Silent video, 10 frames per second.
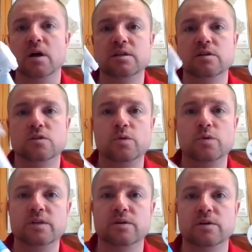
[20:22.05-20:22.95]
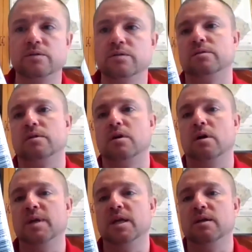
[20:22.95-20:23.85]
Easy squeezers
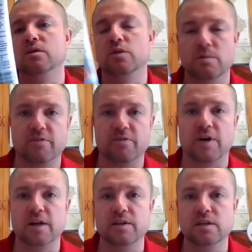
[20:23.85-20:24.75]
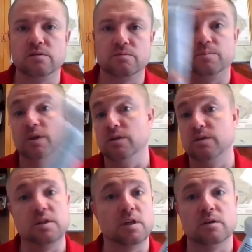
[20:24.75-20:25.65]
come in, you can find these peel and
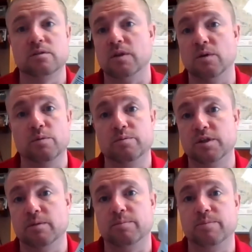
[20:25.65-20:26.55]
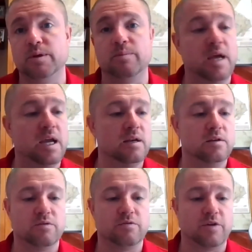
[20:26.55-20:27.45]
seal so they won't chip peel paint.
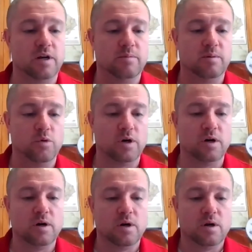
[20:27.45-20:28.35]
You can find them in a more,